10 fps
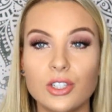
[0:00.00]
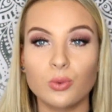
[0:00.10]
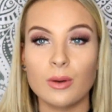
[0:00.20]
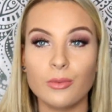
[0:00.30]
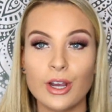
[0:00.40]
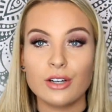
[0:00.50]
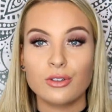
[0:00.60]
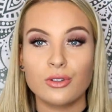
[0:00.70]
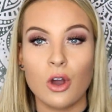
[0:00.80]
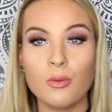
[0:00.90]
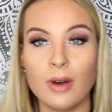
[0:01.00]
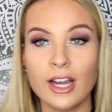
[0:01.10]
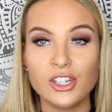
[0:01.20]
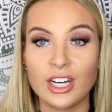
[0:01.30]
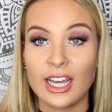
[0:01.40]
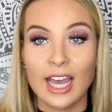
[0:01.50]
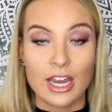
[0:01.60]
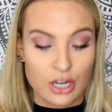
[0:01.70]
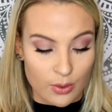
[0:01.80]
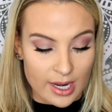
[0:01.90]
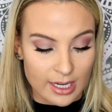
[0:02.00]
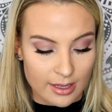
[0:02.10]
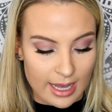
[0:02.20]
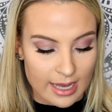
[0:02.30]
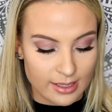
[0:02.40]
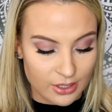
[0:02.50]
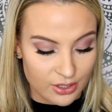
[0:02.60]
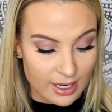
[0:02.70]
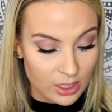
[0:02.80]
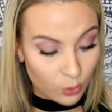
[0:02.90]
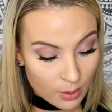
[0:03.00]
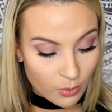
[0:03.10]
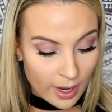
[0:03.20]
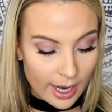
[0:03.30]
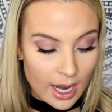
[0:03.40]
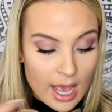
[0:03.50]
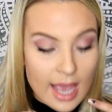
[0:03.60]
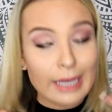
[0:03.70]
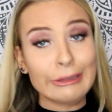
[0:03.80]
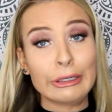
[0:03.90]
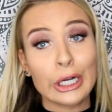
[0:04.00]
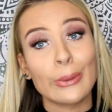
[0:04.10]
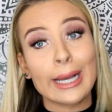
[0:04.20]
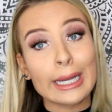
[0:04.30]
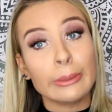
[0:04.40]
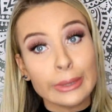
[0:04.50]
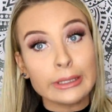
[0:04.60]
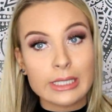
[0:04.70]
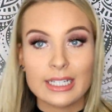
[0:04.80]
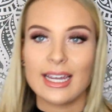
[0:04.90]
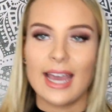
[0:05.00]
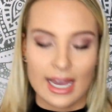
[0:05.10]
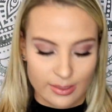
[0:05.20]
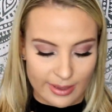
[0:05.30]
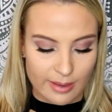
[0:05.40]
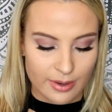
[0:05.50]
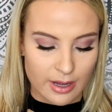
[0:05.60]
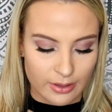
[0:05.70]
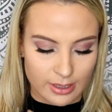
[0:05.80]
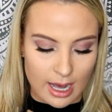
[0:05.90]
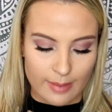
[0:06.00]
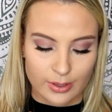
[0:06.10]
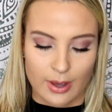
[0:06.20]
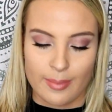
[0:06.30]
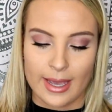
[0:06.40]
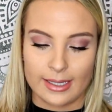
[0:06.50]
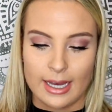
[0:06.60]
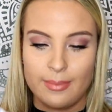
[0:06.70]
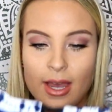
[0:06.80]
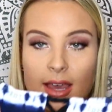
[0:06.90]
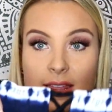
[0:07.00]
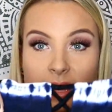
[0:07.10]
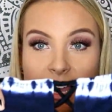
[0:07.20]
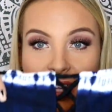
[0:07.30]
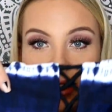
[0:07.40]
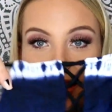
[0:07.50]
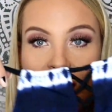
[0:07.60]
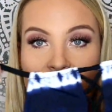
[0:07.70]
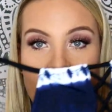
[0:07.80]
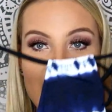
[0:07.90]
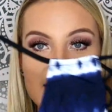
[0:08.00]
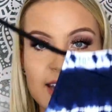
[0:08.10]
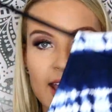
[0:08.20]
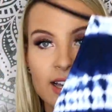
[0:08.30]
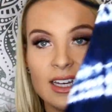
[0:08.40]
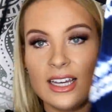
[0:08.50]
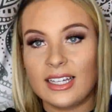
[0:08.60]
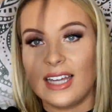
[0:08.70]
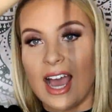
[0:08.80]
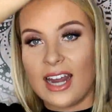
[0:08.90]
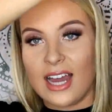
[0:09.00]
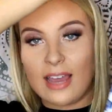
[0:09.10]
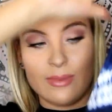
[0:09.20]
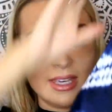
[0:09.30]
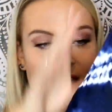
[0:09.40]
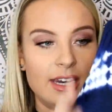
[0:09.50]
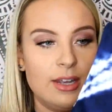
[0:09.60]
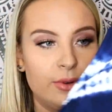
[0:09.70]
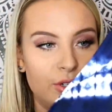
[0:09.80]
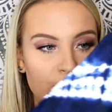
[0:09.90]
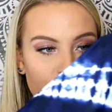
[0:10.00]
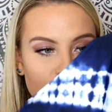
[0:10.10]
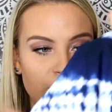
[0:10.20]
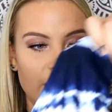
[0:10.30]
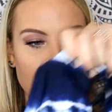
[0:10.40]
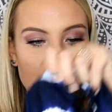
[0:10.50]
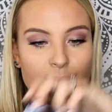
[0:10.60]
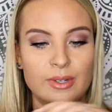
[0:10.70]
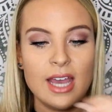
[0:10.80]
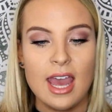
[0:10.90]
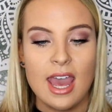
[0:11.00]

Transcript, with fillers: swimwear so much, and I had no idea they had such nice swimwear, they're going out of business, I had to pick up another top. So I picked up this high neck tie-dye bikini, which is really cute,